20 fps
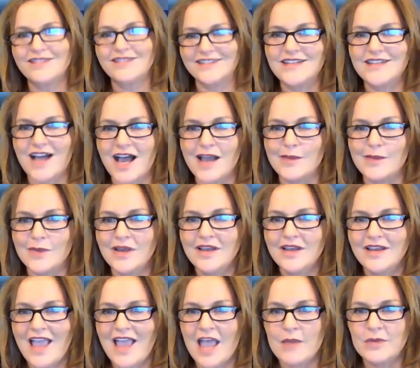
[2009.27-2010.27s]
time
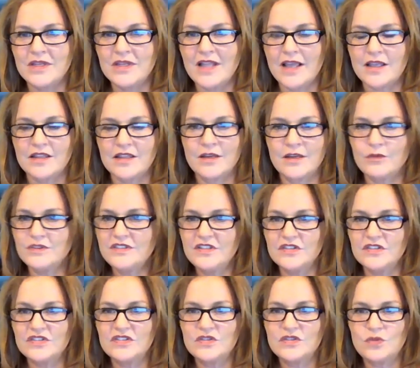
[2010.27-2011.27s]
and be like, there was
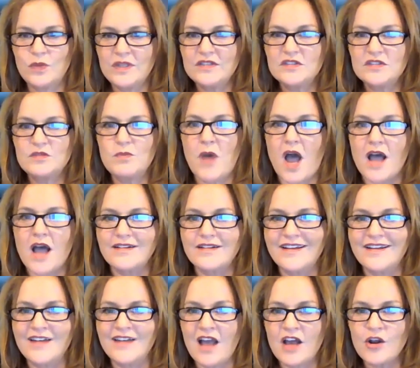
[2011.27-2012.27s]
this sweet spot
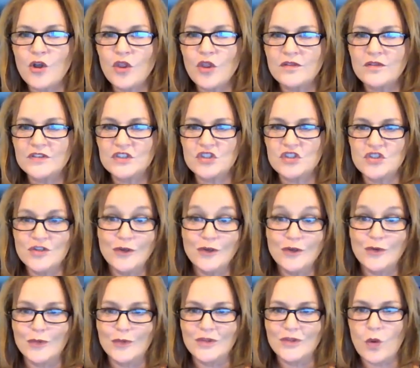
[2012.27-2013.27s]
and not all of us
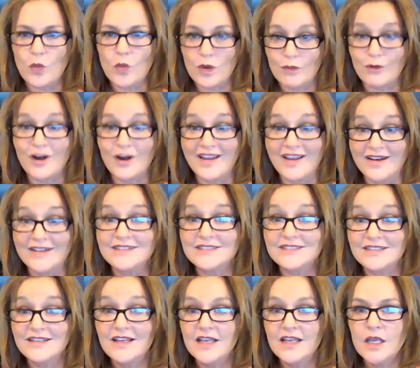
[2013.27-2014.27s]
knew that we were in it,
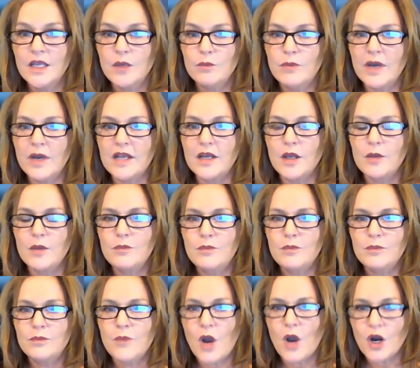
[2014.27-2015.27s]
but
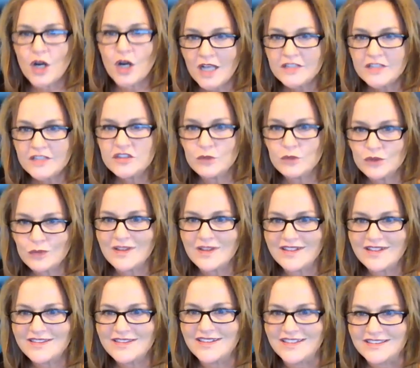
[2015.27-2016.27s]
our customers were
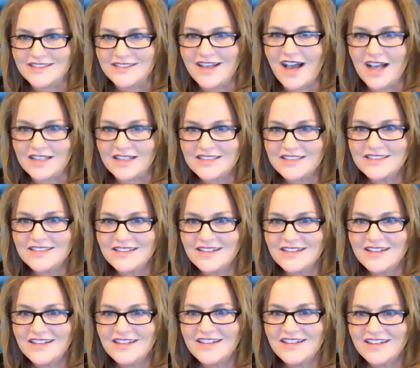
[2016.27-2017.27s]
listening to us,
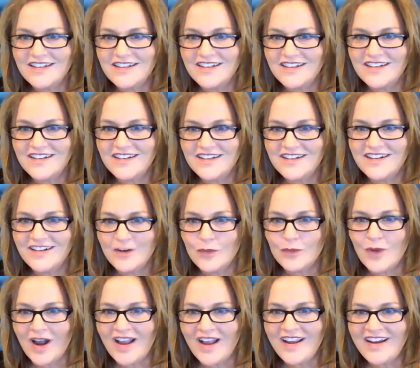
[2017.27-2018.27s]

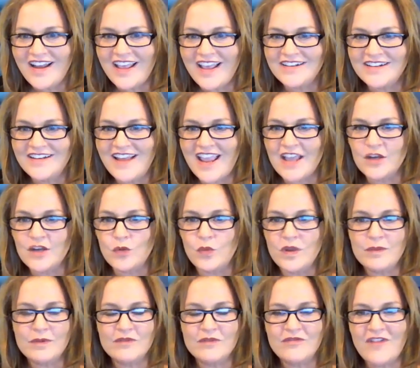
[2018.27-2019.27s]
right? And we've
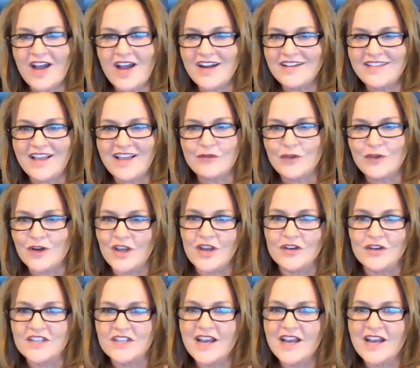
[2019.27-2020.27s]
been fighting that for
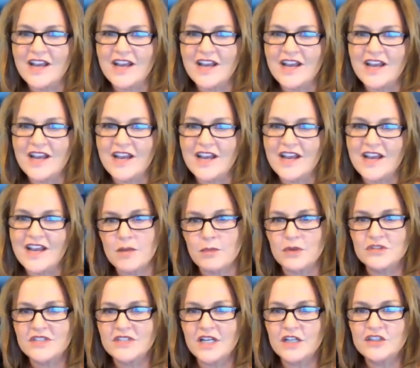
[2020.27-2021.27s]
years. Every year, the
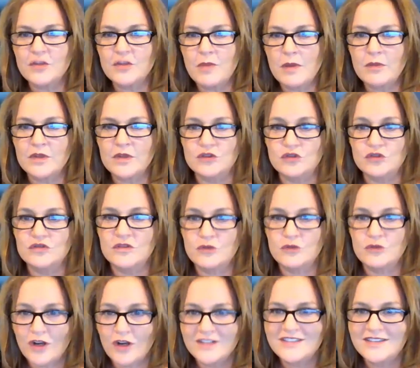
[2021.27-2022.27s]
percentage of people that
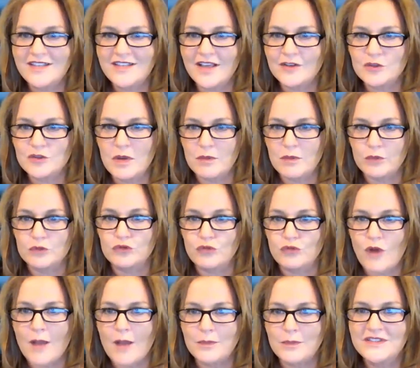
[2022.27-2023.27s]
trust salespeople
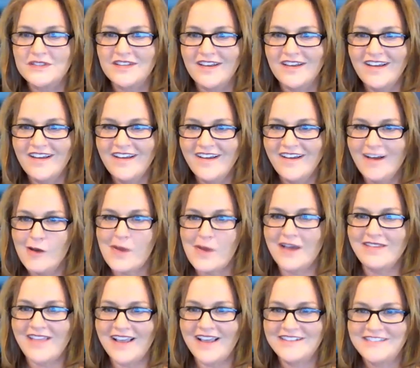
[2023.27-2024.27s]
drops by
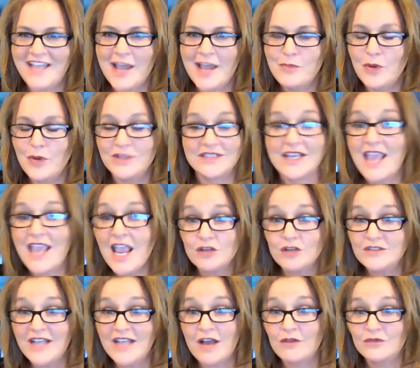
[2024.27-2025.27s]
like 10 points. They can't go
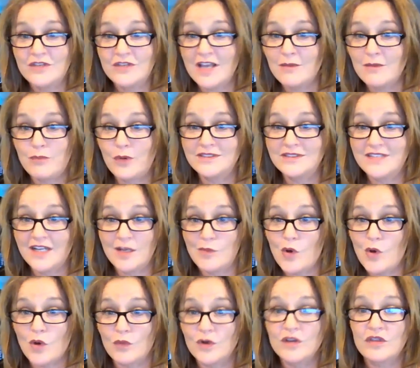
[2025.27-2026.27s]
down 10 points
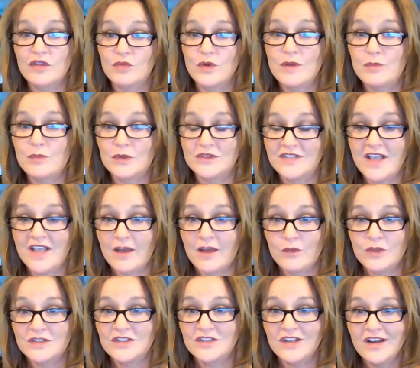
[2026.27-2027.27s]
anymore. We're at 3%,
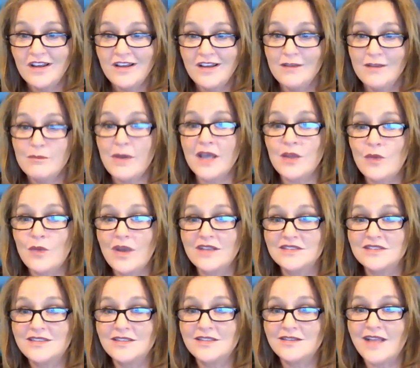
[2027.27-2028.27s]
which by the way is
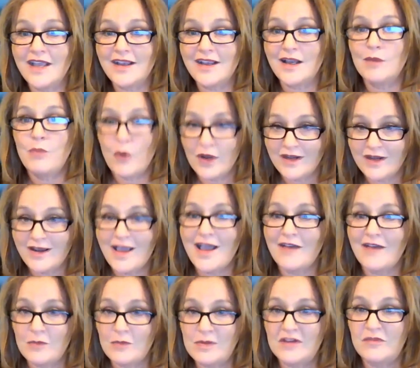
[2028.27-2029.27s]
still like 1.5
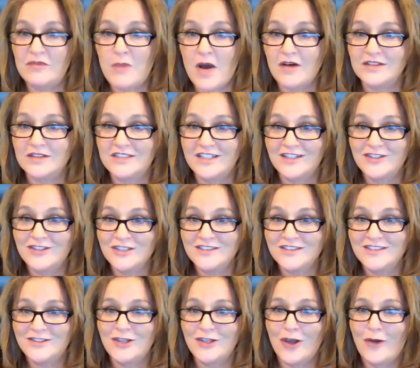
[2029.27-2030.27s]
points above
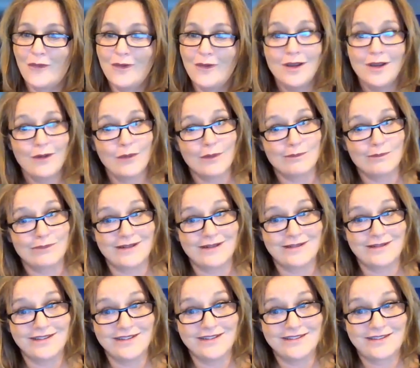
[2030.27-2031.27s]
politicians. So we're
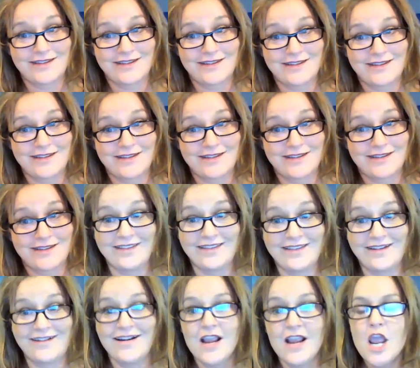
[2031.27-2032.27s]
barely skimming that
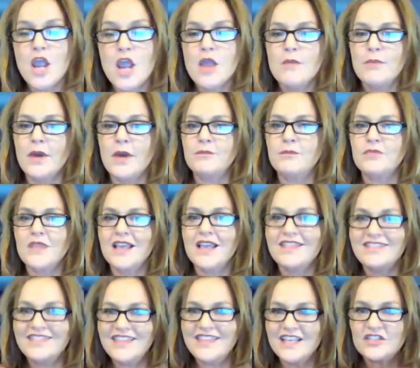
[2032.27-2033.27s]
there. But
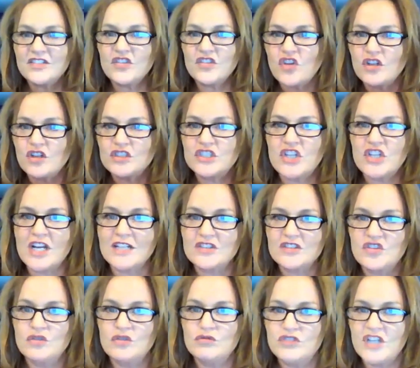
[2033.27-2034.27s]
this is our chance
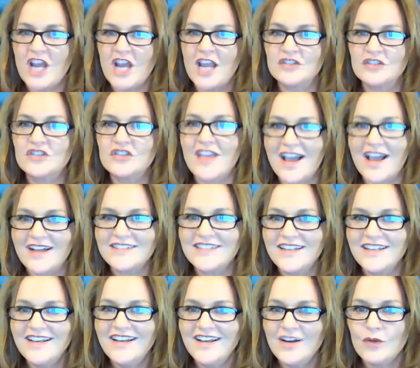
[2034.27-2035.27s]
to change that,
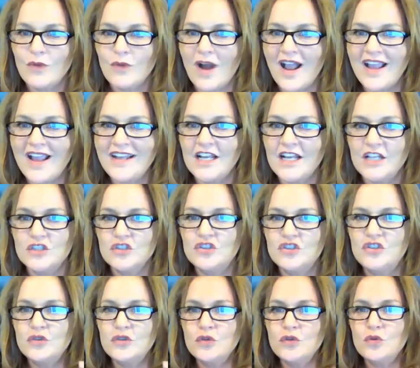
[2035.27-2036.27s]
right?
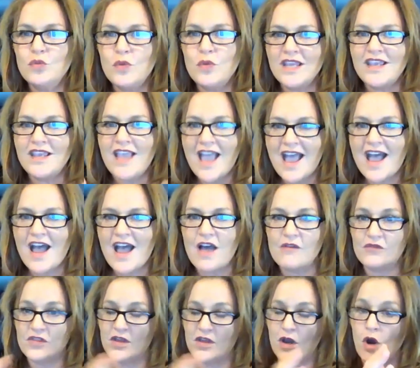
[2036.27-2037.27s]
Do we have
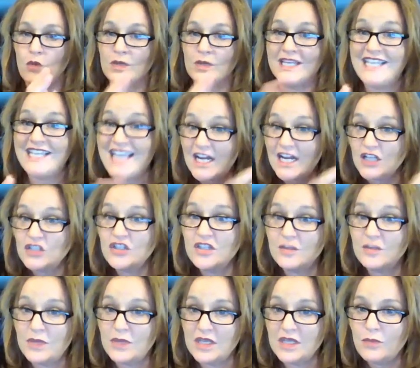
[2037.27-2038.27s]
are we getting to the
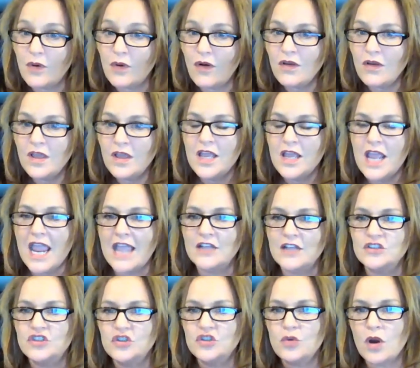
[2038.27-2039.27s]
people, and
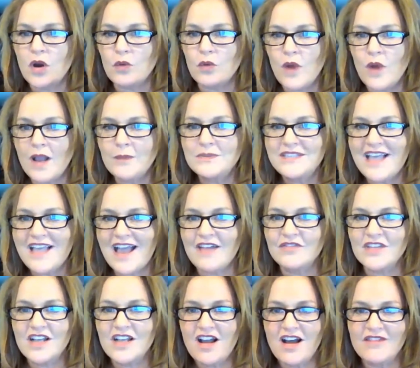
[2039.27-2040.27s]
do our reps have the
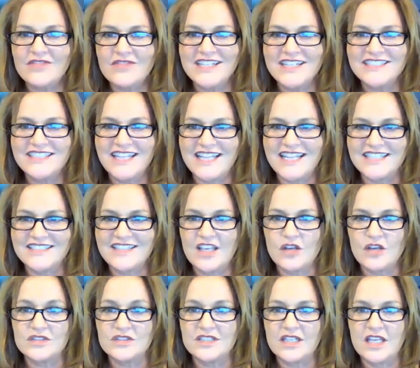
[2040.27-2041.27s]
confidence and the
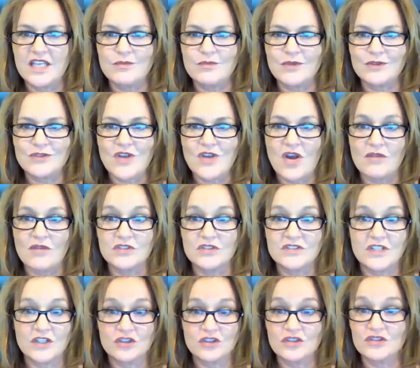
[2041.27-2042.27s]
skills to keep those
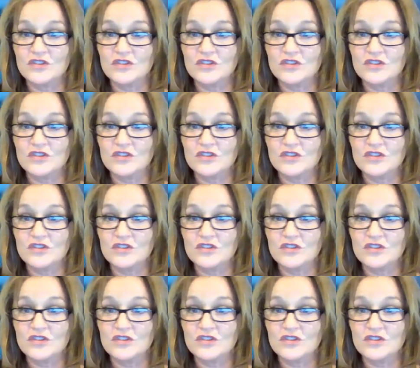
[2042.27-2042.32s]
conversations